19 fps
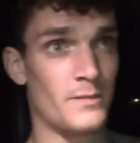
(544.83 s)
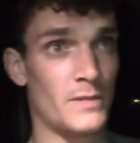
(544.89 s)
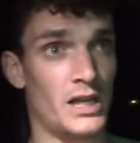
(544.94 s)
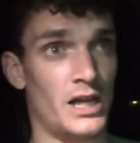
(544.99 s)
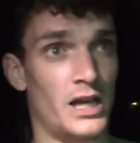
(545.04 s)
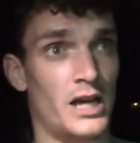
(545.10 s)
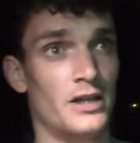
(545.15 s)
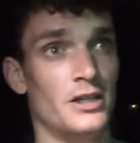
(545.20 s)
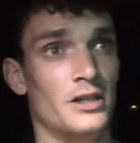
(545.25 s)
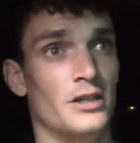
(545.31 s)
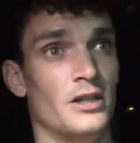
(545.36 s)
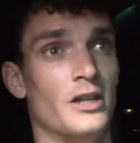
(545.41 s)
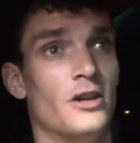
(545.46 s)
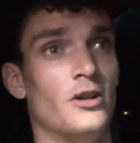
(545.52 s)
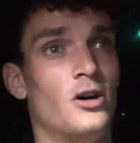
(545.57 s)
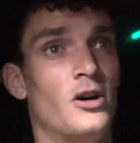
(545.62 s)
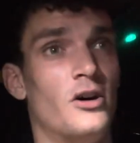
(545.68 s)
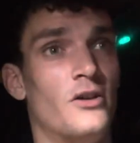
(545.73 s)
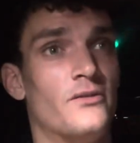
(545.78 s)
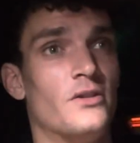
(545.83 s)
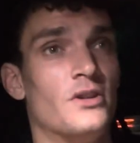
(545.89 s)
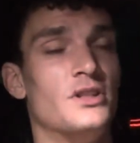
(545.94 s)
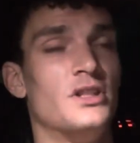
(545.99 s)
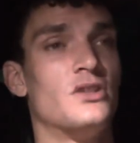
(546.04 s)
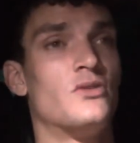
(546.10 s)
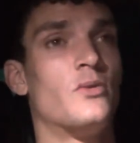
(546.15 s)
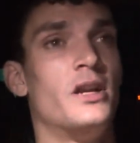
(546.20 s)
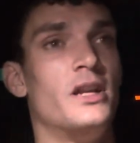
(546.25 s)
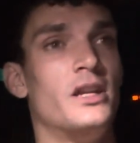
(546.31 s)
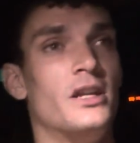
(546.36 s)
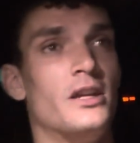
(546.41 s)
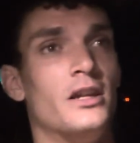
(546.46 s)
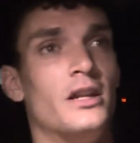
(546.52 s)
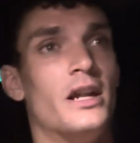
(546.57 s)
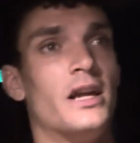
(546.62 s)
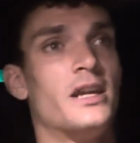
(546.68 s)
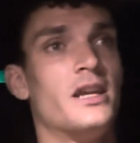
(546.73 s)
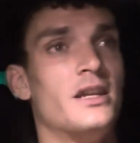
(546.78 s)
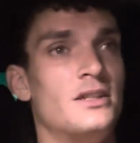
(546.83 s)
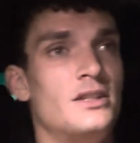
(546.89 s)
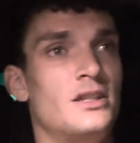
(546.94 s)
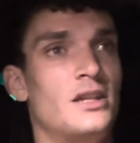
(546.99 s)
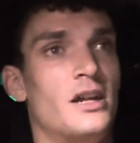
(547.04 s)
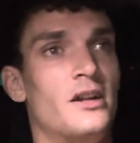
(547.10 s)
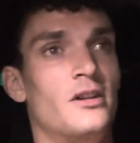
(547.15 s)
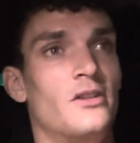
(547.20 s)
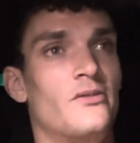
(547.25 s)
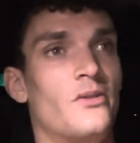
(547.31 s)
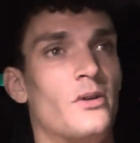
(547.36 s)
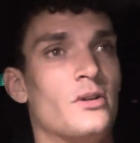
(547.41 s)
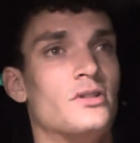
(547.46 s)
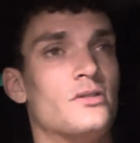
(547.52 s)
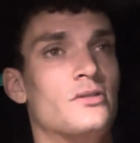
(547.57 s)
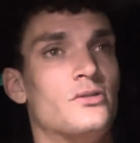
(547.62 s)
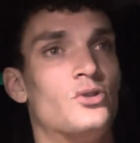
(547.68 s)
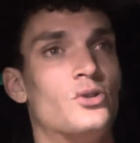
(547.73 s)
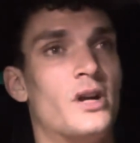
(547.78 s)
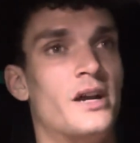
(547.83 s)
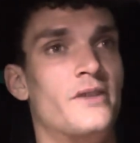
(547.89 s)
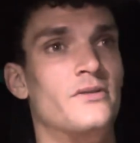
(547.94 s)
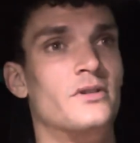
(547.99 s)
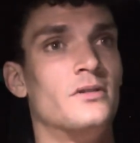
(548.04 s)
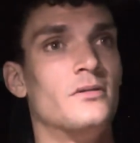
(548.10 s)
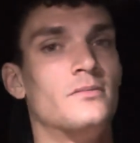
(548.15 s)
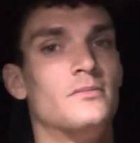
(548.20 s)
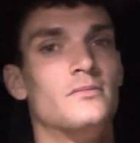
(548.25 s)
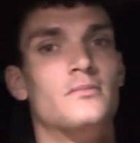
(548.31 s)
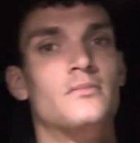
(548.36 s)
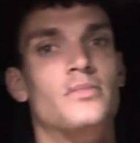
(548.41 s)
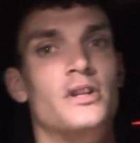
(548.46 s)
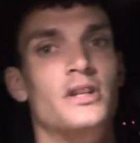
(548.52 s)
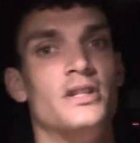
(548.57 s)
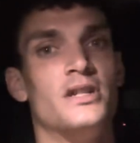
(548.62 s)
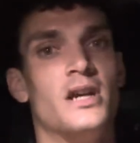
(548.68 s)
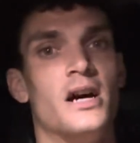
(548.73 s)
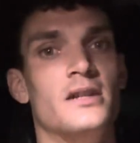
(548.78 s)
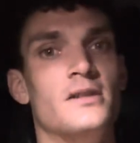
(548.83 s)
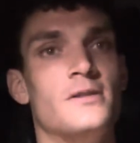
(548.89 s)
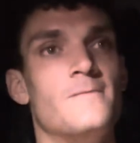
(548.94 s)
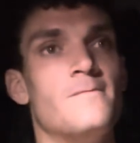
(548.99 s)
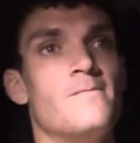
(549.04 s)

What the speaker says: I need to get off because it's raining and I can't see. I need to focus on driving. Peace, guys.